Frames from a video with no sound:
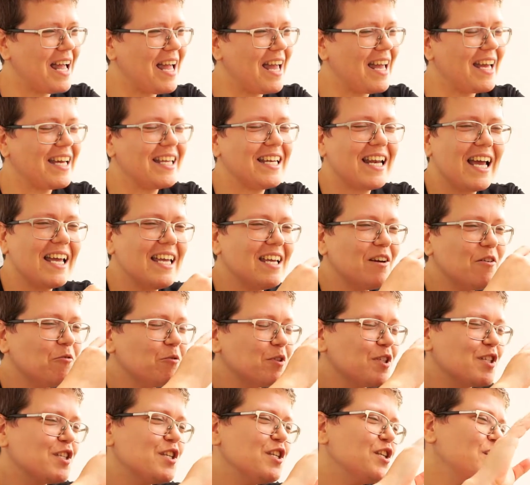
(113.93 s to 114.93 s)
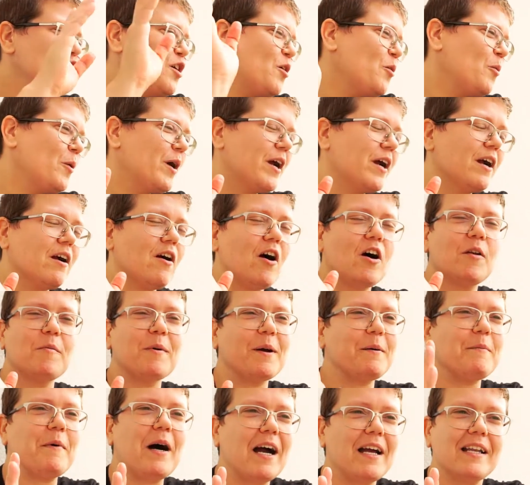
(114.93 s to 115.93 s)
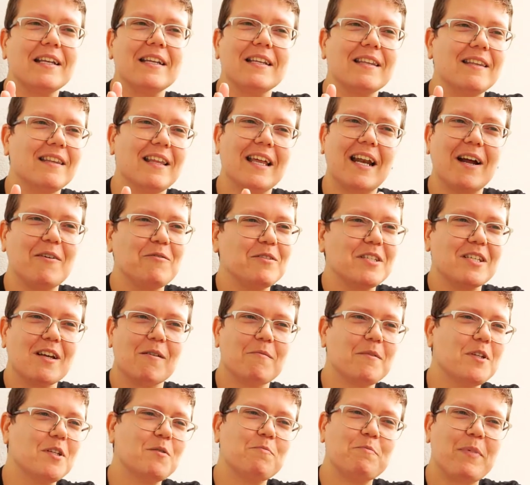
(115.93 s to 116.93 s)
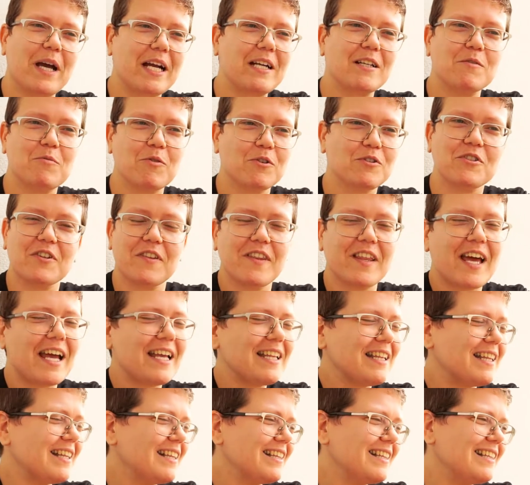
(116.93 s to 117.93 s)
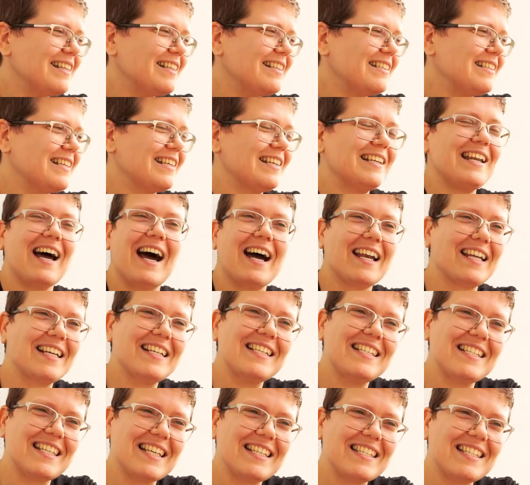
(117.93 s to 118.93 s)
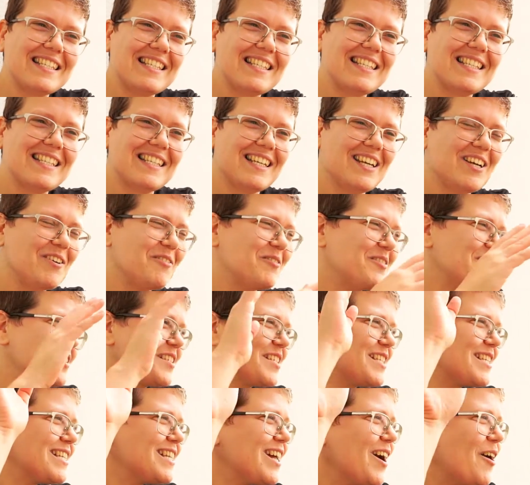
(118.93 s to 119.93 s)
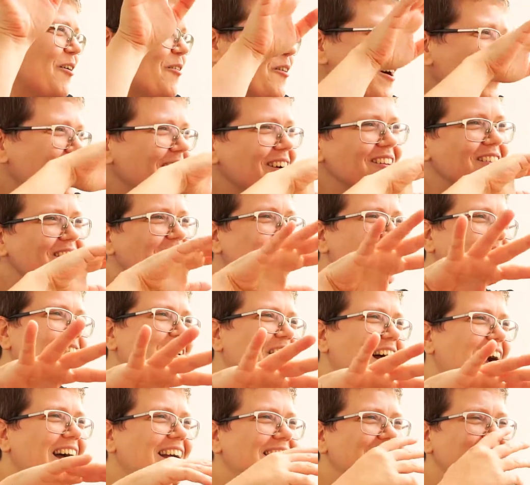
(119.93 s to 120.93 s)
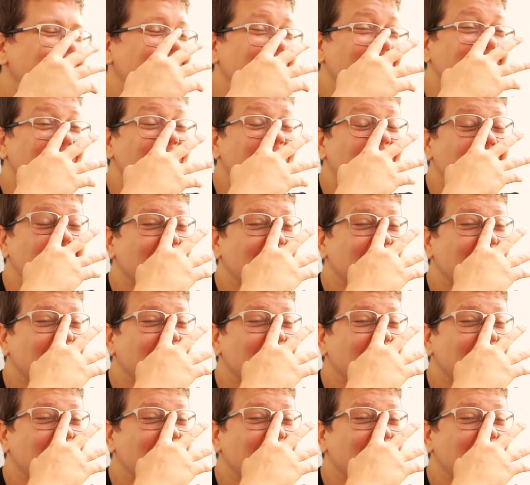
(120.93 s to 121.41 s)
And it was nowhere on my mind that I was coming back to Portugal. That did not exist. It was nowhere on the horizon.